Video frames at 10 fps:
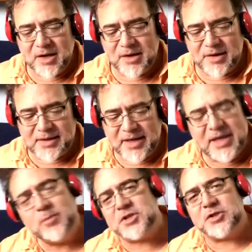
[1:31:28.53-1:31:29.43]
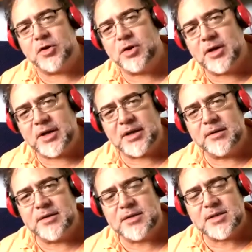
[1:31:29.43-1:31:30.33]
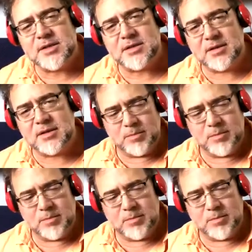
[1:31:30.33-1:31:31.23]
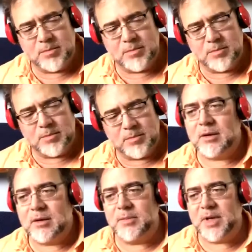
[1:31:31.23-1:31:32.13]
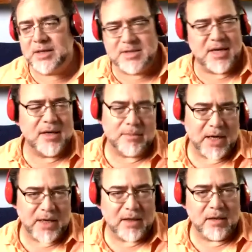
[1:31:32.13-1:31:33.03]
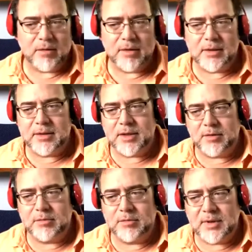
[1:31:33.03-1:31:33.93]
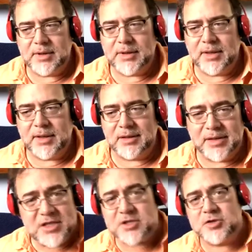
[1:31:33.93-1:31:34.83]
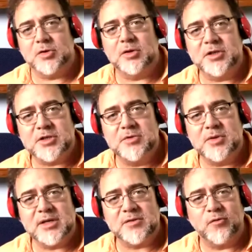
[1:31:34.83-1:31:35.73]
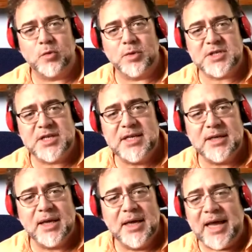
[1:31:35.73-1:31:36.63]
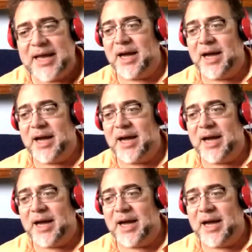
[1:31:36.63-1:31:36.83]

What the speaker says: he was targeting this community and data mining it, at least as early as 2014. And